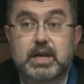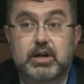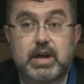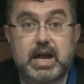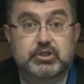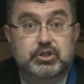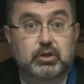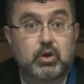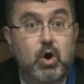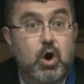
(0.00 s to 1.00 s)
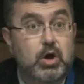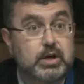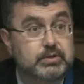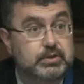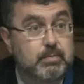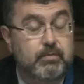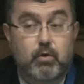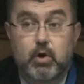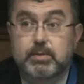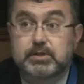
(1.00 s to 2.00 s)
international law in some
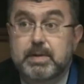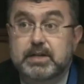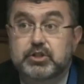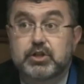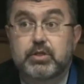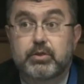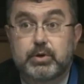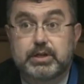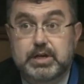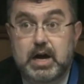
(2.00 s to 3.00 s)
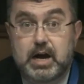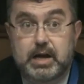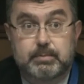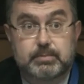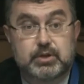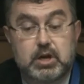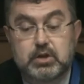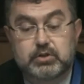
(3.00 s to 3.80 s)
form is mentioned three times.